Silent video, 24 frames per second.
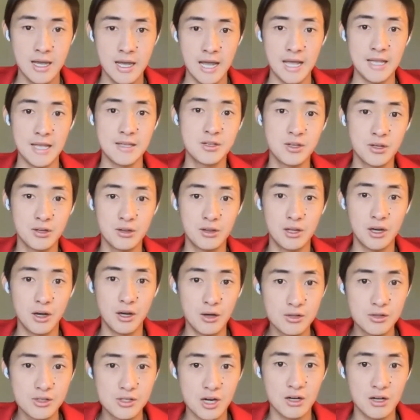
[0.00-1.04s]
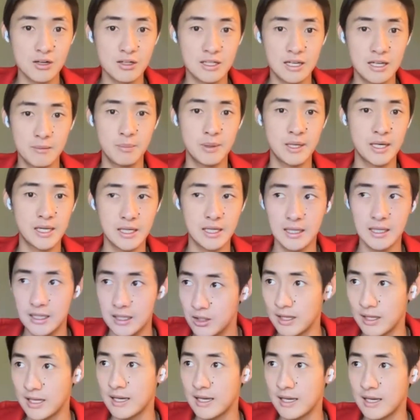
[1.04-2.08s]
And so those are typically,
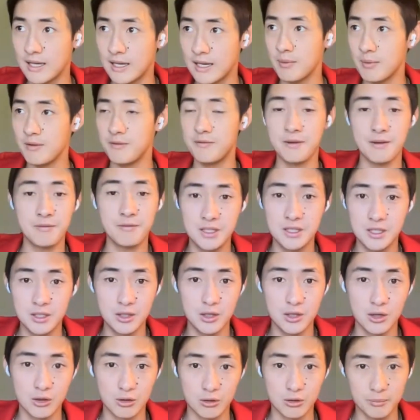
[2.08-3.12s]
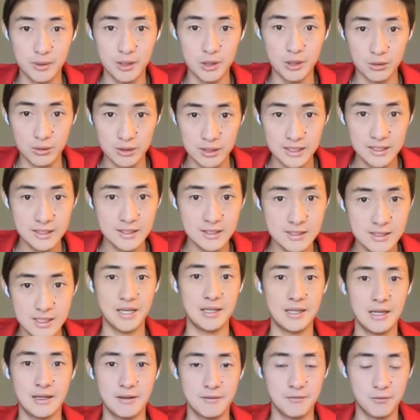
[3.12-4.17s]
they can be 50-year-old buildings.
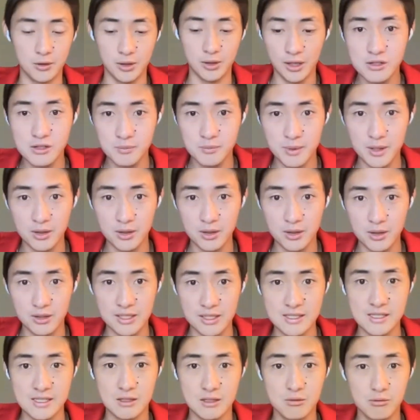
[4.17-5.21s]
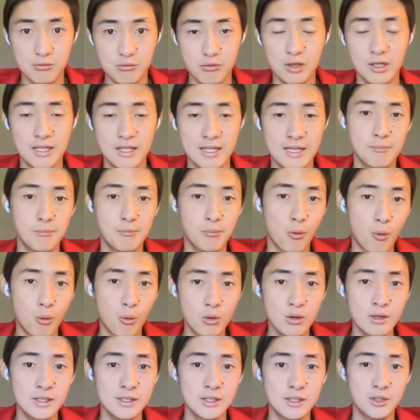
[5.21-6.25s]
And for those buildings, it's really
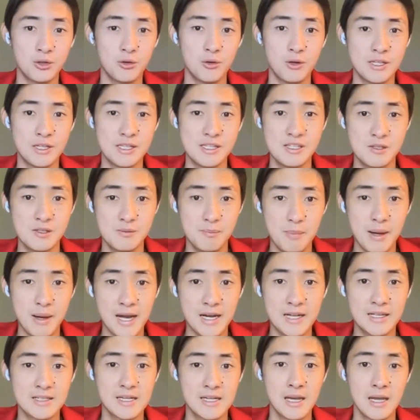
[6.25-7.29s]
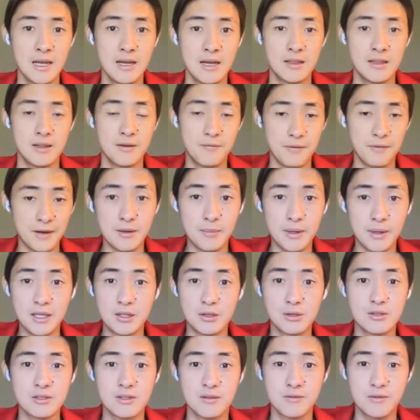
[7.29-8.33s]
important to inspect the
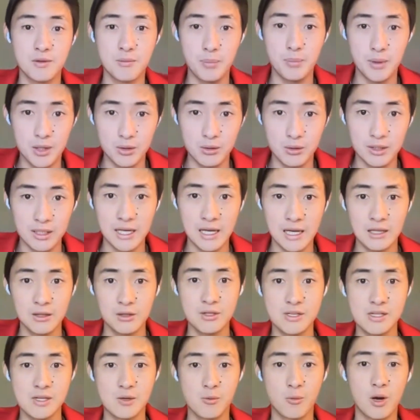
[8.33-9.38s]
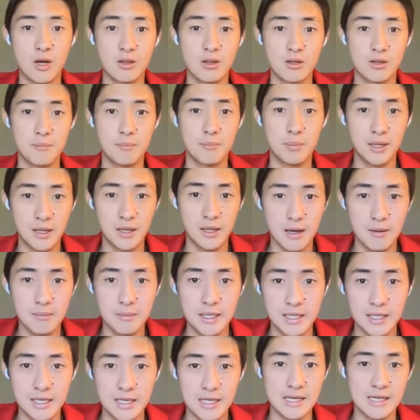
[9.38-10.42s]
fundamentals of the building to see whether the
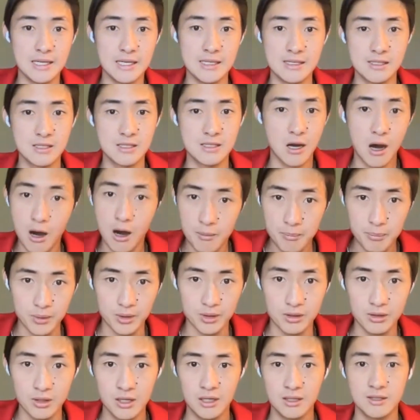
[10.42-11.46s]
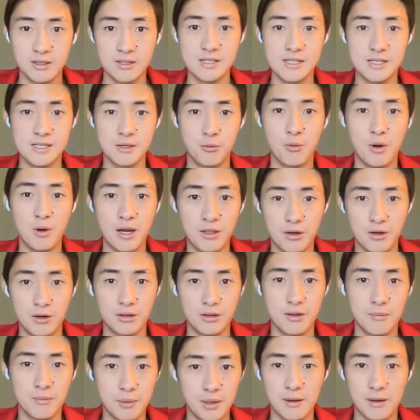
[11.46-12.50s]
plumbing is copper, to see whether the
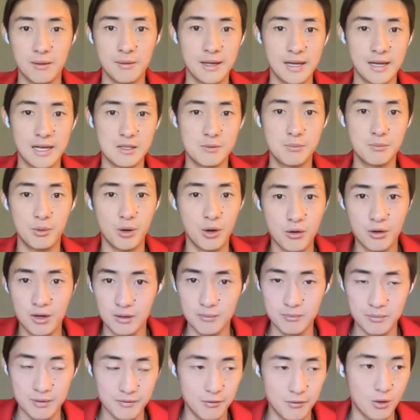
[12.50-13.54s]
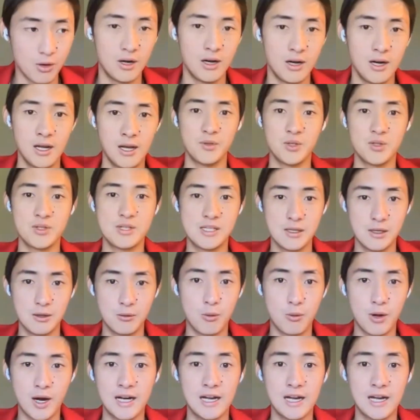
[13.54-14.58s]
plumbing has broken before, to see
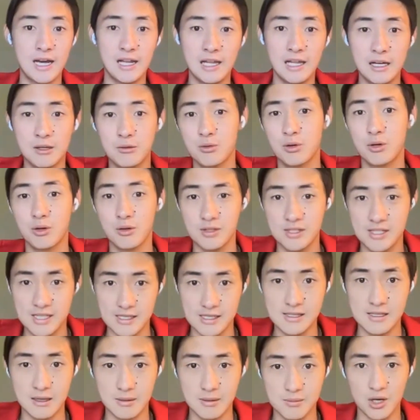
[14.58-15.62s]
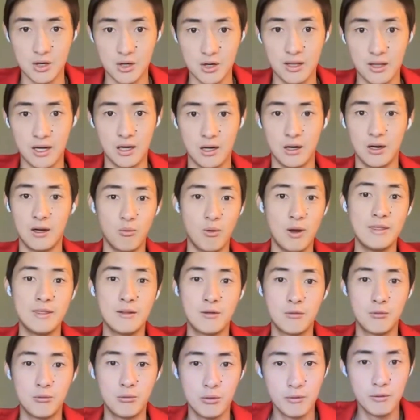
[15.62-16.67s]
what kind of electrical systems are there, when the
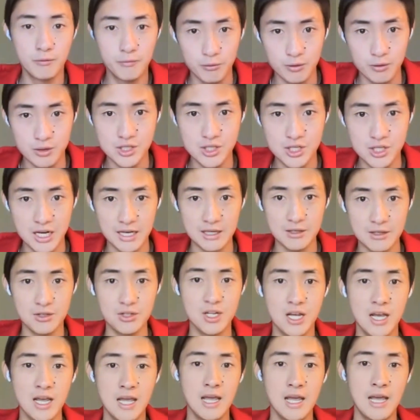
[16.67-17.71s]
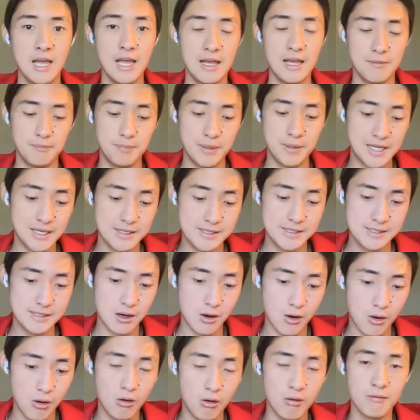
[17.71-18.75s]
roof was changed. And because
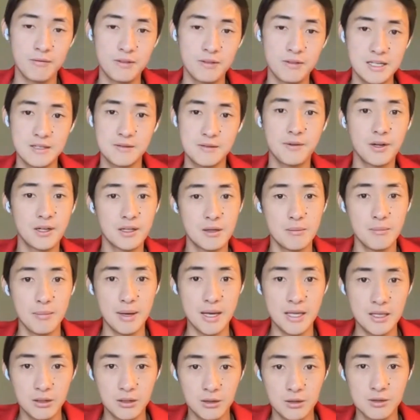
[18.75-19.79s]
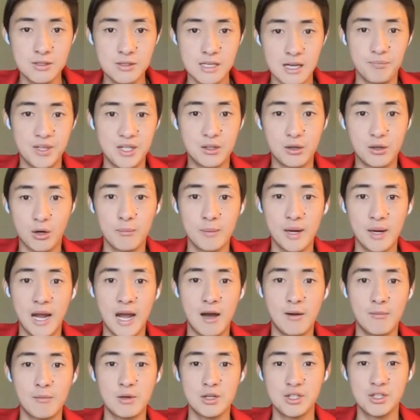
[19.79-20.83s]
all of these fundamentals determine
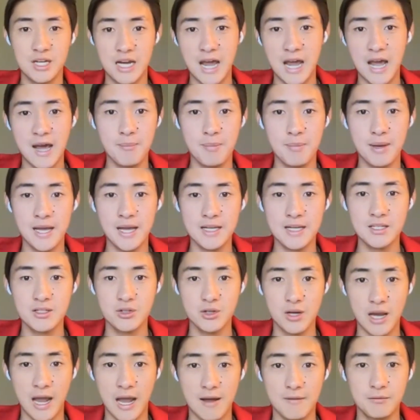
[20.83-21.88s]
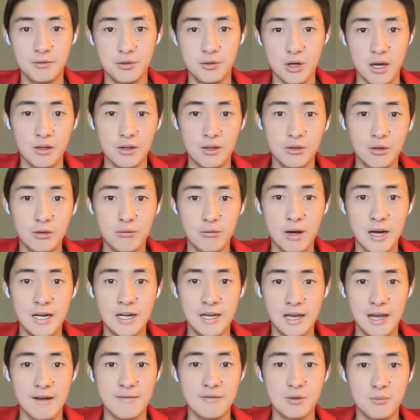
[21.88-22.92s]
how much CapEx you have to underwrite and
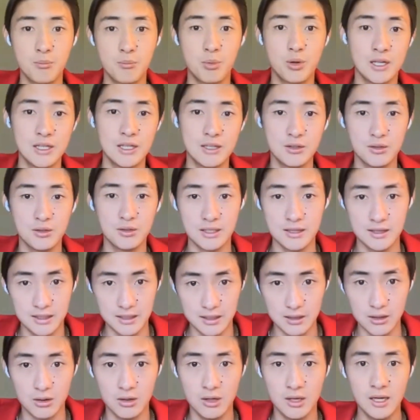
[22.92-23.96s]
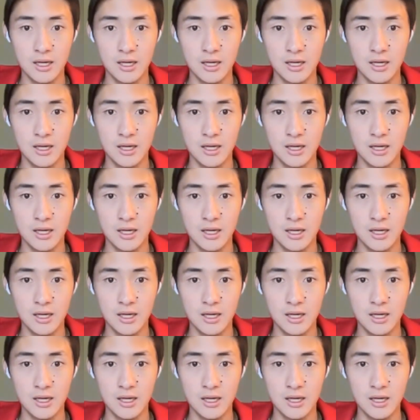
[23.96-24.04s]
have to put into the deal.